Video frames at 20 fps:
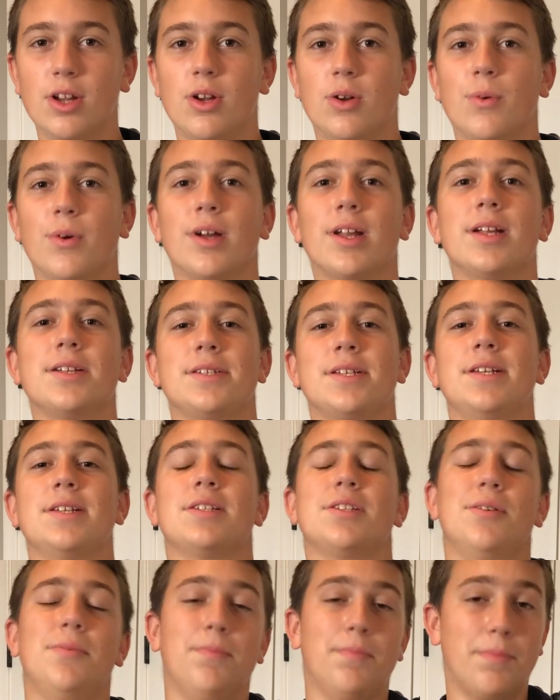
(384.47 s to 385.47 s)
we're going to see
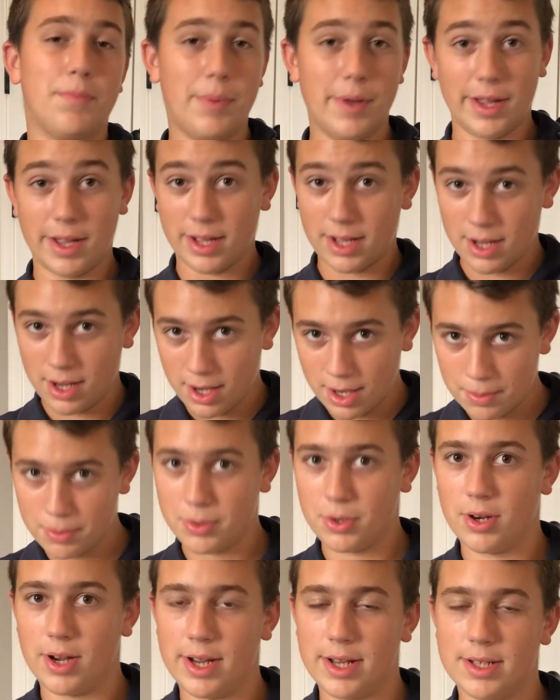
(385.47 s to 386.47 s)
some big
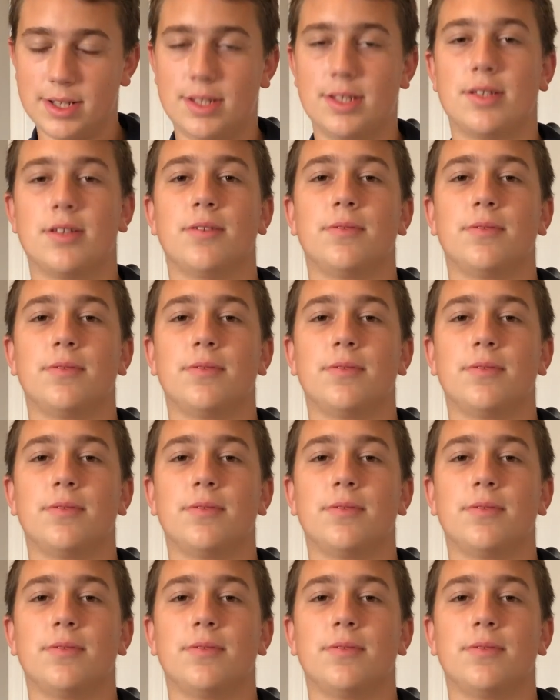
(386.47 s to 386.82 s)
upgrades.